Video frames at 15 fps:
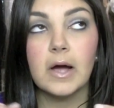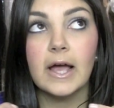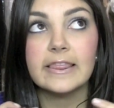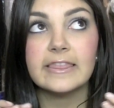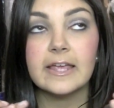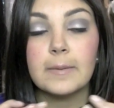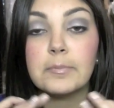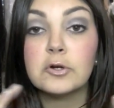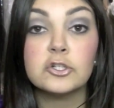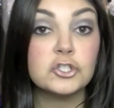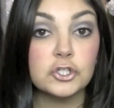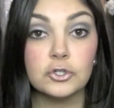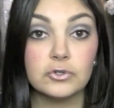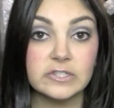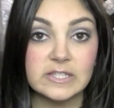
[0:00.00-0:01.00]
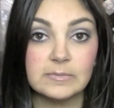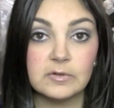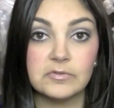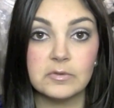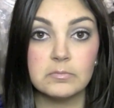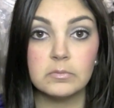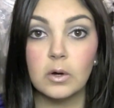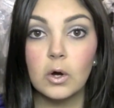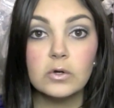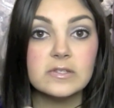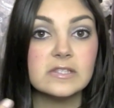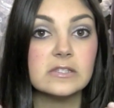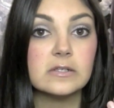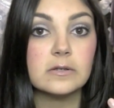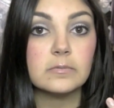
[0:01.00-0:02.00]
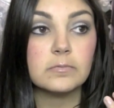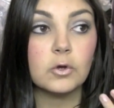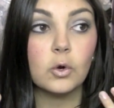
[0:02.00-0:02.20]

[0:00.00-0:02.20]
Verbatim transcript: I think produce some of the most